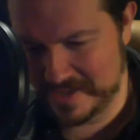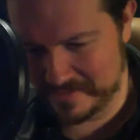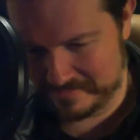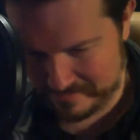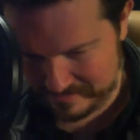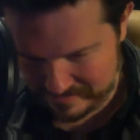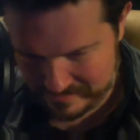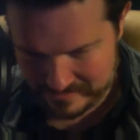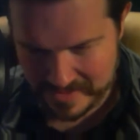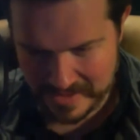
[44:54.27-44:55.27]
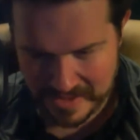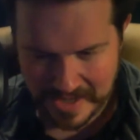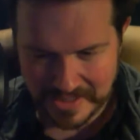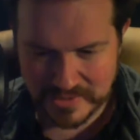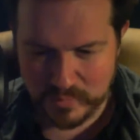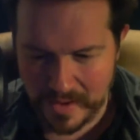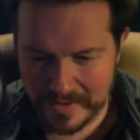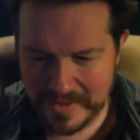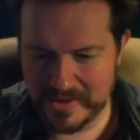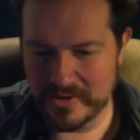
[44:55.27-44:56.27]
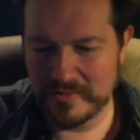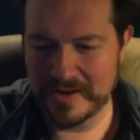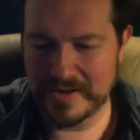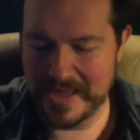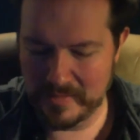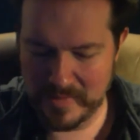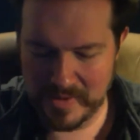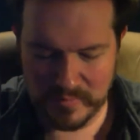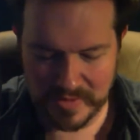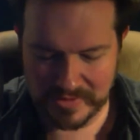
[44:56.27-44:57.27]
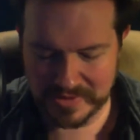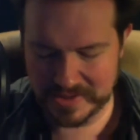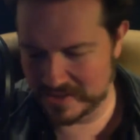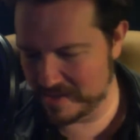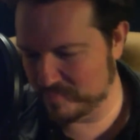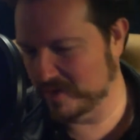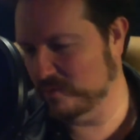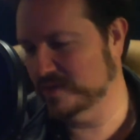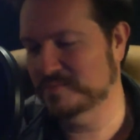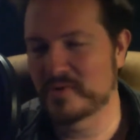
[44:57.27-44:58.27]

Yeah. I just walk, I come in while you're asleep and I whisper